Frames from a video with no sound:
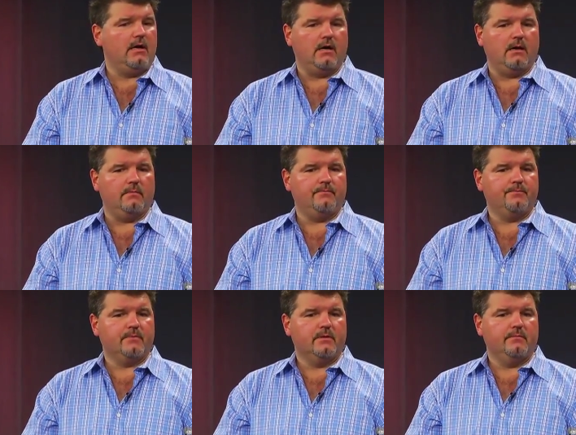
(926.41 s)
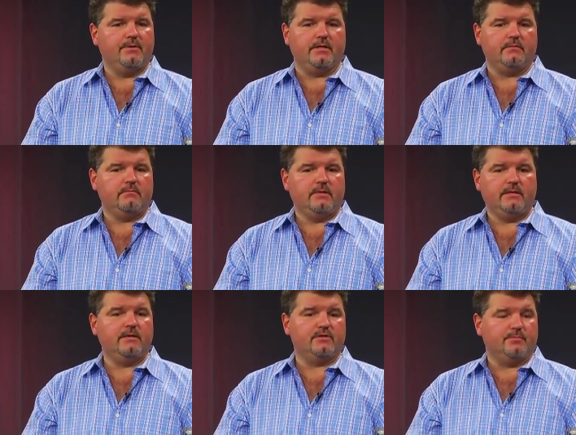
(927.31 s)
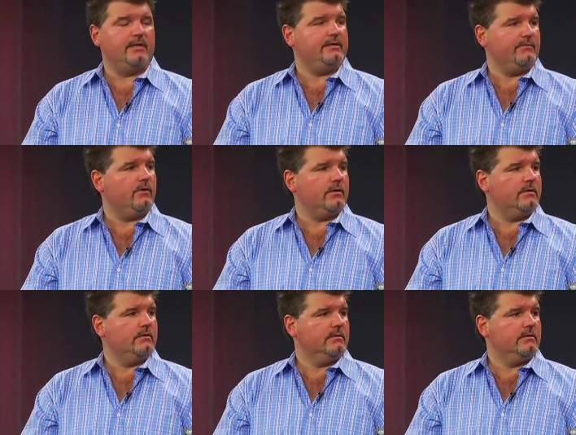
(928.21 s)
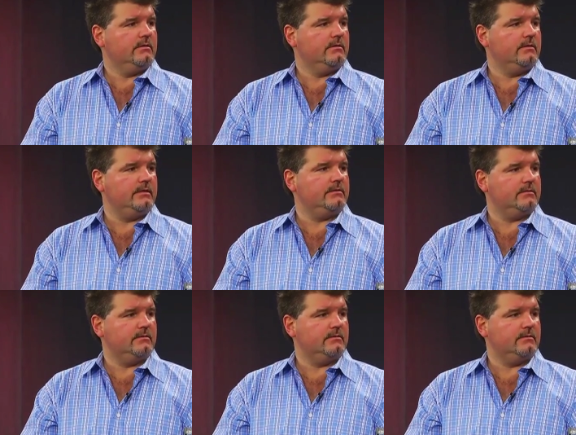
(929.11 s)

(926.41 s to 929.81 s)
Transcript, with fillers: Um, but there's a place for it, at least